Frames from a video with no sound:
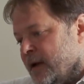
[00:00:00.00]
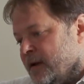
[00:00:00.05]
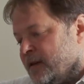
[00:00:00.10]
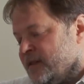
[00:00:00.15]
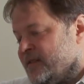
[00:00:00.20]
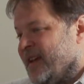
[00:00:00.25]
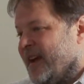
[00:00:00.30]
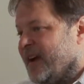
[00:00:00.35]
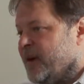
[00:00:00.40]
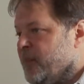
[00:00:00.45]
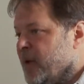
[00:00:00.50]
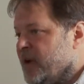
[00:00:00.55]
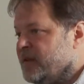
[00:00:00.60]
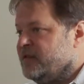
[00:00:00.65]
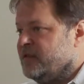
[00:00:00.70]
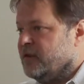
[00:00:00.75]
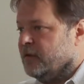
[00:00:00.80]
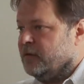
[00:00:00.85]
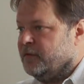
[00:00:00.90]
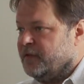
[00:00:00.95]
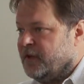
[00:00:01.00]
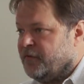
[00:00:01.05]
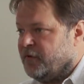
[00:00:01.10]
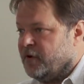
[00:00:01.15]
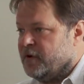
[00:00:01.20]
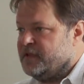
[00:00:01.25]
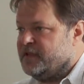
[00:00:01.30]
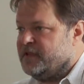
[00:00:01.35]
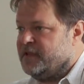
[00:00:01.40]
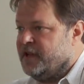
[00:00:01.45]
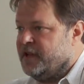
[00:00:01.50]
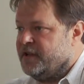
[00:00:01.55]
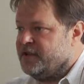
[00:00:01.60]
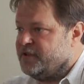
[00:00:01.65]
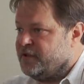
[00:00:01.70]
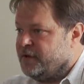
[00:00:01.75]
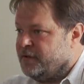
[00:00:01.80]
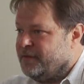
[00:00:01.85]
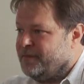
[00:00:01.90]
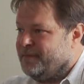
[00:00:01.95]
segmental
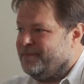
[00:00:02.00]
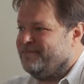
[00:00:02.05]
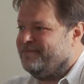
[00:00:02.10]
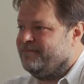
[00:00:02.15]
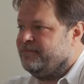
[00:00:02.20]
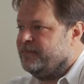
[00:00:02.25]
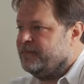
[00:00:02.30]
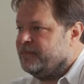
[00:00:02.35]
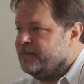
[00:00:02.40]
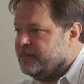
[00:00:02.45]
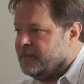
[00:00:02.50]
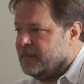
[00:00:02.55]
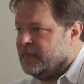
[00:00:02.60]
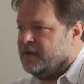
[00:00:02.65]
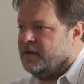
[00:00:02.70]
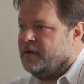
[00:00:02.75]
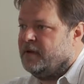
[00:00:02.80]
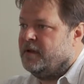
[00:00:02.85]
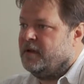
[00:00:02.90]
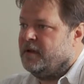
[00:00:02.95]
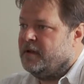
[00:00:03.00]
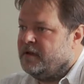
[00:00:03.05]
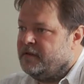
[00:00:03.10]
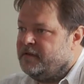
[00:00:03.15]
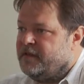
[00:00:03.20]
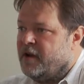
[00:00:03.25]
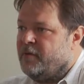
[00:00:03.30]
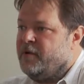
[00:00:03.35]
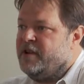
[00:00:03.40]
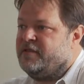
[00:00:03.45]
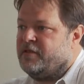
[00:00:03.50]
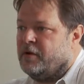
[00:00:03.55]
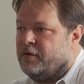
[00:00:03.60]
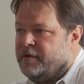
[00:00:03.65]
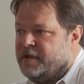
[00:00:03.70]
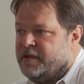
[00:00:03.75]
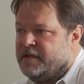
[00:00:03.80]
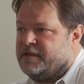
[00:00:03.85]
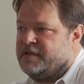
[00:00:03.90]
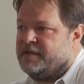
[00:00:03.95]
differentiation
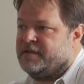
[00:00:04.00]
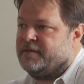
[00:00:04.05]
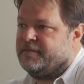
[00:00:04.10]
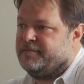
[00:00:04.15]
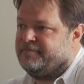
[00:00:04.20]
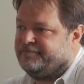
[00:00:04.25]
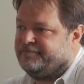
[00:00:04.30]
territories.